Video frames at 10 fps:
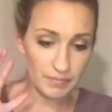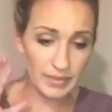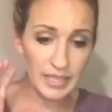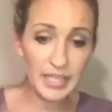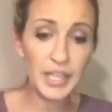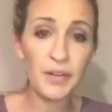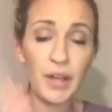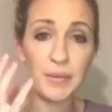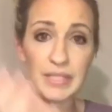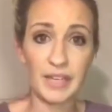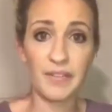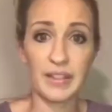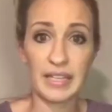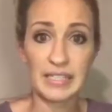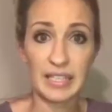And here I was given
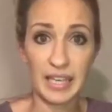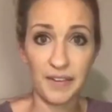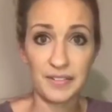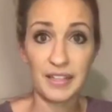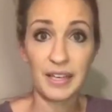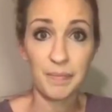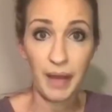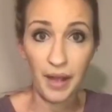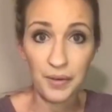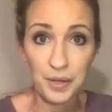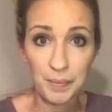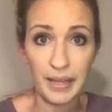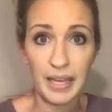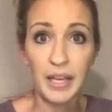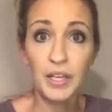this gift that empowered me